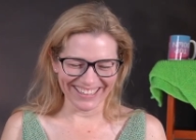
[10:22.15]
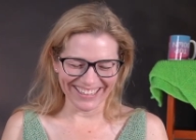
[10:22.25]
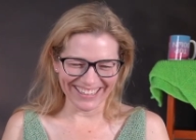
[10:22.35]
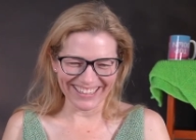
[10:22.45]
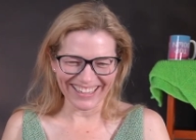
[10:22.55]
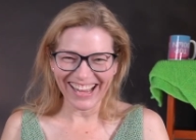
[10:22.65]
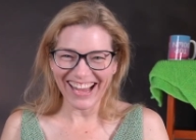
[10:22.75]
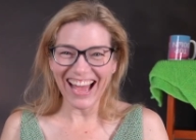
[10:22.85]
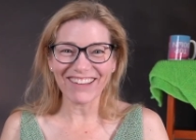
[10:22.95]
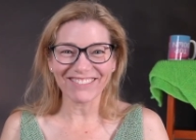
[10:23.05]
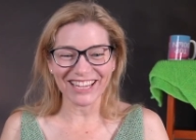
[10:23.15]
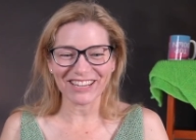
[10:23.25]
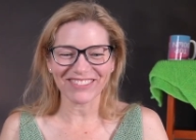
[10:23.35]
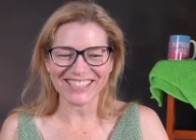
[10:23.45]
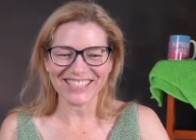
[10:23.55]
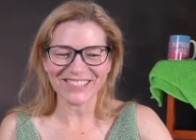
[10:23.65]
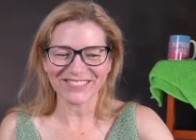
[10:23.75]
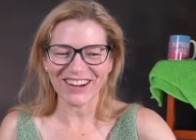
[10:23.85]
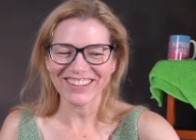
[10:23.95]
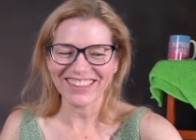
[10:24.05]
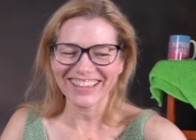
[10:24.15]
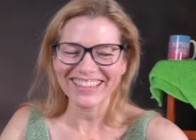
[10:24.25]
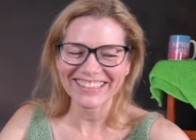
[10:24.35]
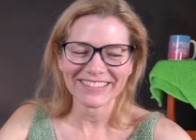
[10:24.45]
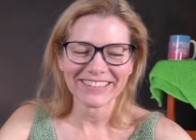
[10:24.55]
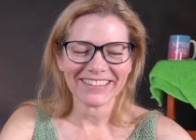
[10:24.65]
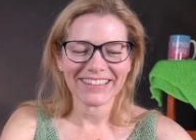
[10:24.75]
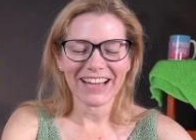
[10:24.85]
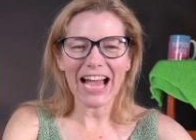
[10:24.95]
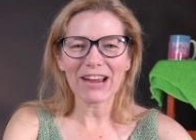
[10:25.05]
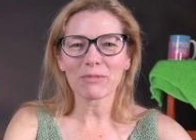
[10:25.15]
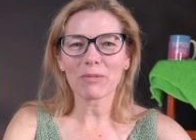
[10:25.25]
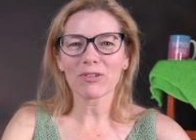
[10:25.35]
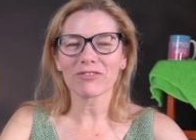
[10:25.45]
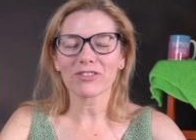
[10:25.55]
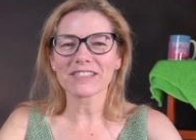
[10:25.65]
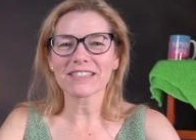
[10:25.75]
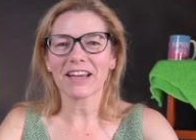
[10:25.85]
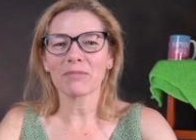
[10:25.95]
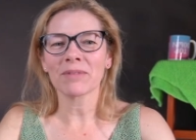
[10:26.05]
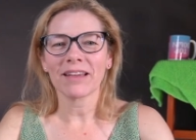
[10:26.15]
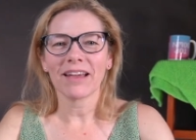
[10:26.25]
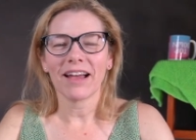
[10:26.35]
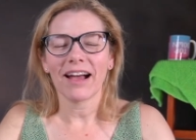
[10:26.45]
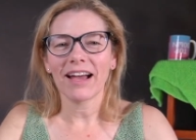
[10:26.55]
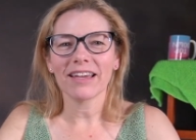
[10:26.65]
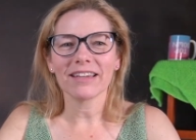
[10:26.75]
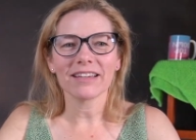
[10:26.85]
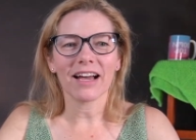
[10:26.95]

I have databases for everything. I remember the first time I